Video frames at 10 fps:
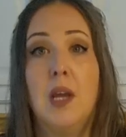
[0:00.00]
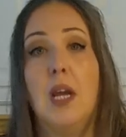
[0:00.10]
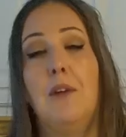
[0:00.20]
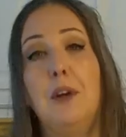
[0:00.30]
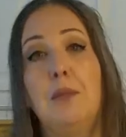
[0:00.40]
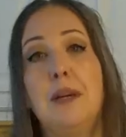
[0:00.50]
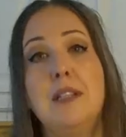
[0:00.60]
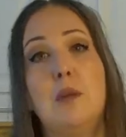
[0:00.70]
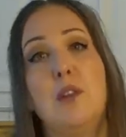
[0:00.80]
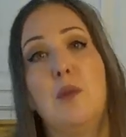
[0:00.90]
If you rinse
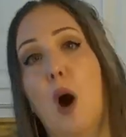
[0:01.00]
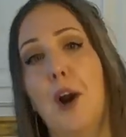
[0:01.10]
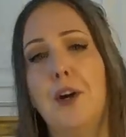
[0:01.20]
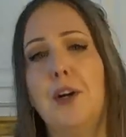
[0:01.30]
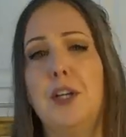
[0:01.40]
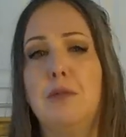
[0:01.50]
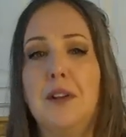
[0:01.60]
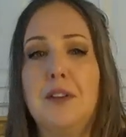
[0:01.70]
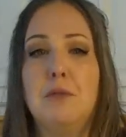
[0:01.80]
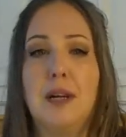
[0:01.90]
it with water, you
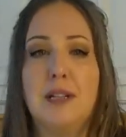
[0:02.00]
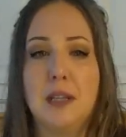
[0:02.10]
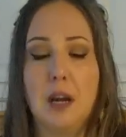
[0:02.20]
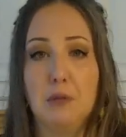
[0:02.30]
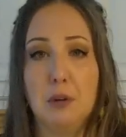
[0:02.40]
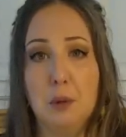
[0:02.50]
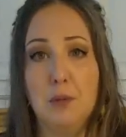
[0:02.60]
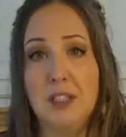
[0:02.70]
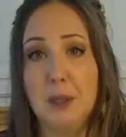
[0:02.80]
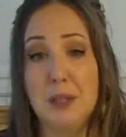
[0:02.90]
run the risk of
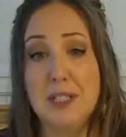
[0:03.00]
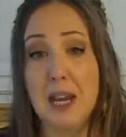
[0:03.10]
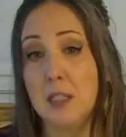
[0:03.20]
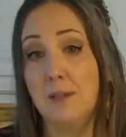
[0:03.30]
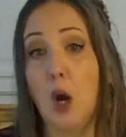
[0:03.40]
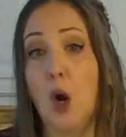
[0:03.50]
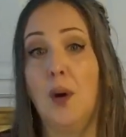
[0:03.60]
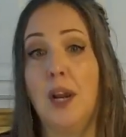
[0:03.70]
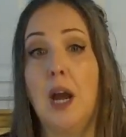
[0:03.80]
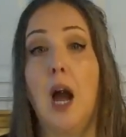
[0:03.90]
removing the protective
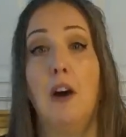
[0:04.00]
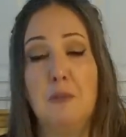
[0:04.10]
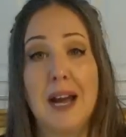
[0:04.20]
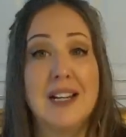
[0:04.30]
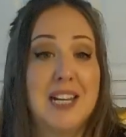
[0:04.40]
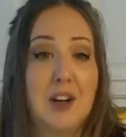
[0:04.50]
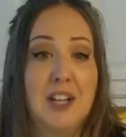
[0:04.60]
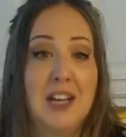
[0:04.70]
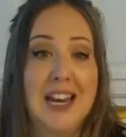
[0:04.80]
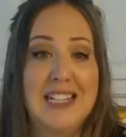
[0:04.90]
coating of
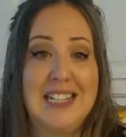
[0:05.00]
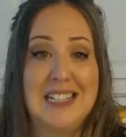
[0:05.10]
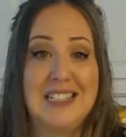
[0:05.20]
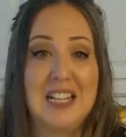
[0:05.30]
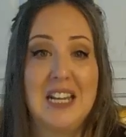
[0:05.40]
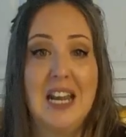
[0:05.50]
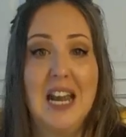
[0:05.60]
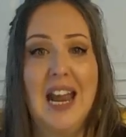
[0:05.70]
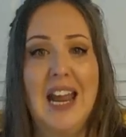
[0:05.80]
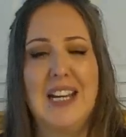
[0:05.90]
bacteria and yeast.
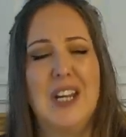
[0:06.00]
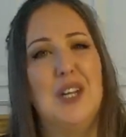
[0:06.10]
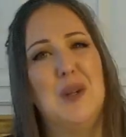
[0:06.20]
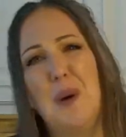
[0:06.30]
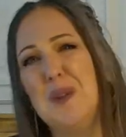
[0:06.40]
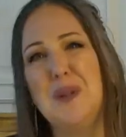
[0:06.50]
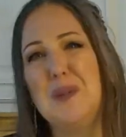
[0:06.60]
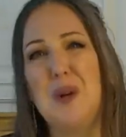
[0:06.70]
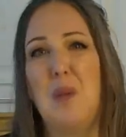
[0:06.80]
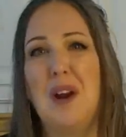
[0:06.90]
And you also
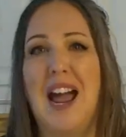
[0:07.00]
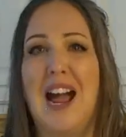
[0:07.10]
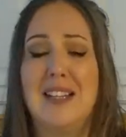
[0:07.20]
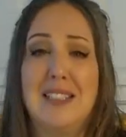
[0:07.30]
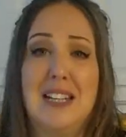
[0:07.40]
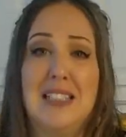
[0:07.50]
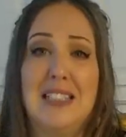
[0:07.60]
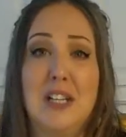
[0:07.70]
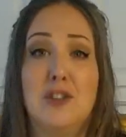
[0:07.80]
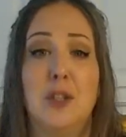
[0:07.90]
don't want to
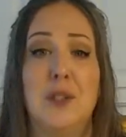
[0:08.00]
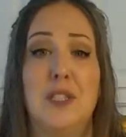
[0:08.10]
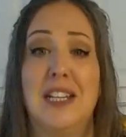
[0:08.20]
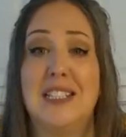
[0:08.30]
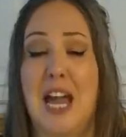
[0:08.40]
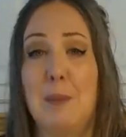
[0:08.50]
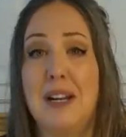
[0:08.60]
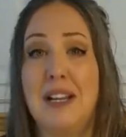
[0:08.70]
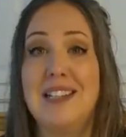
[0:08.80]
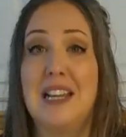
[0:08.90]
accidentally introduce a
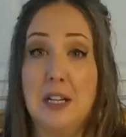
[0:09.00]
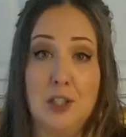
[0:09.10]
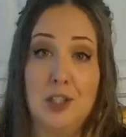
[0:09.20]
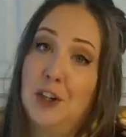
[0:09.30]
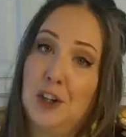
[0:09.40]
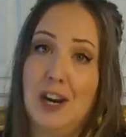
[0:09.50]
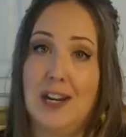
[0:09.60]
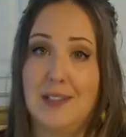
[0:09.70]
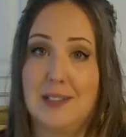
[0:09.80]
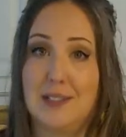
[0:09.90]
contaminant into your grains.